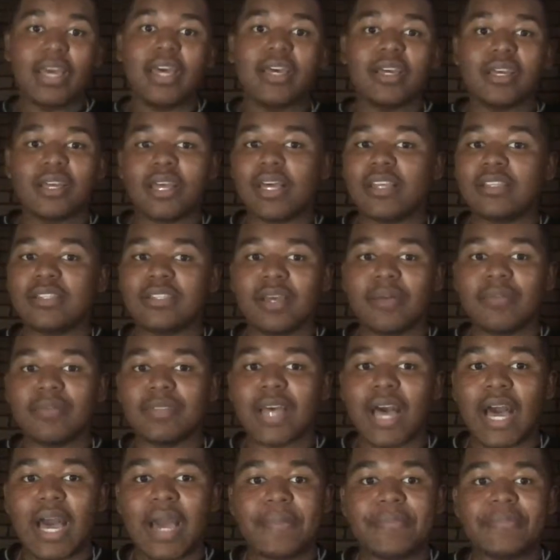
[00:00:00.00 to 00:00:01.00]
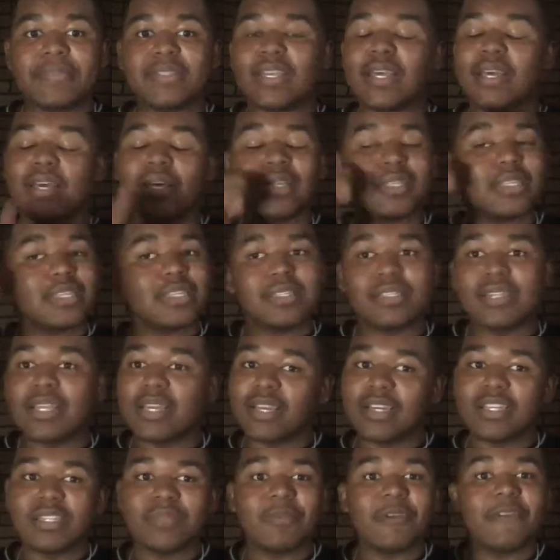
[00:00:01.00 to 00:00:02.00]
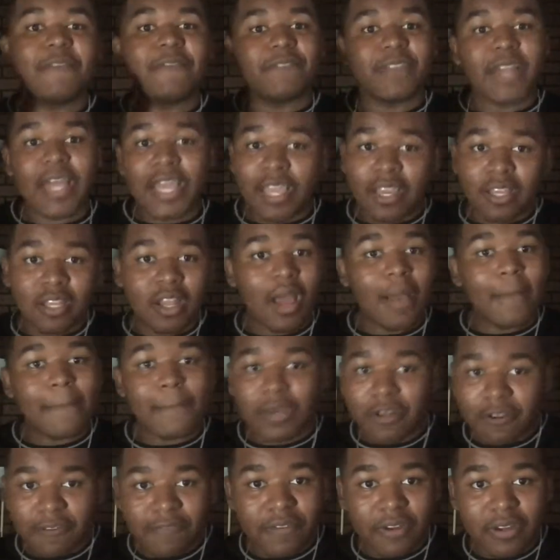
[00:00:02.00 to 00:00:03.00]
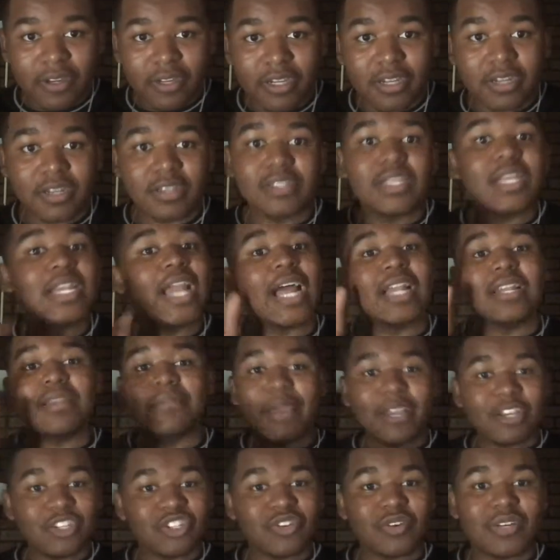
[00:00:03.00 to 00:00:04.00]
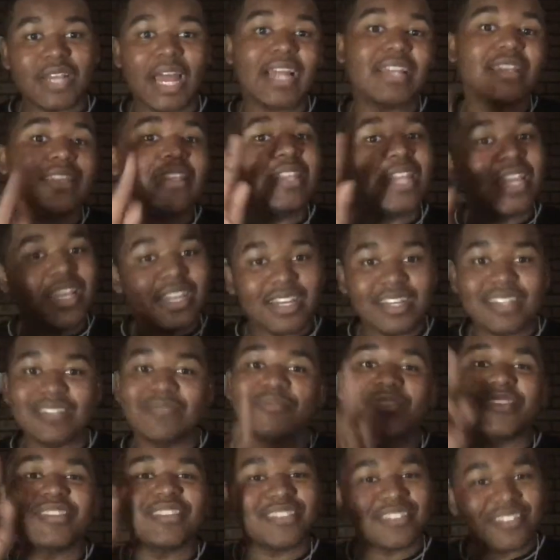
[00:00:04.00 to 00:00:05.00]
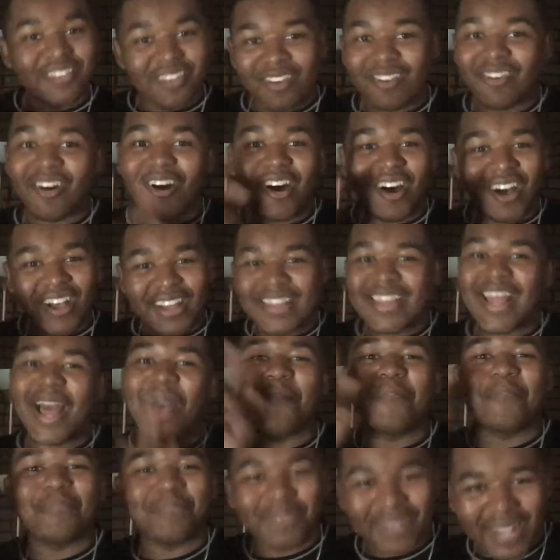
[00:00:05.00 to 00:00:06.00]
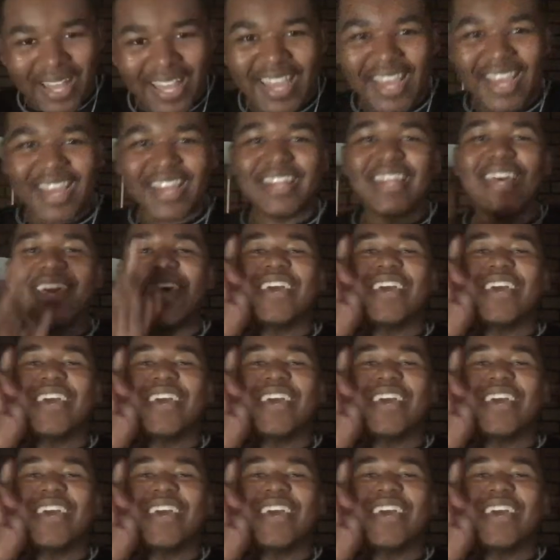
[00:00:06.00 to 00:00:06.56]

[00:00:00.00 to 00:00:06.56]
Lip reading: because sometimes these niggas be flaking on motherfuckers, and I had to make sure that niggas was still on that plan,